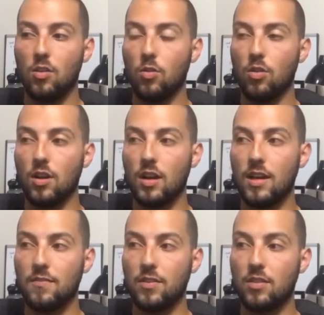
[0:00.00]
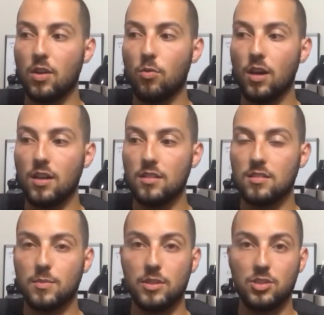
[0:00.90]
or if you don't want it
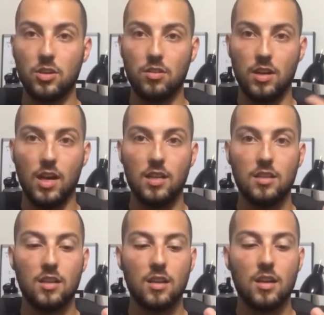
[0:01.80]
to be shown or not,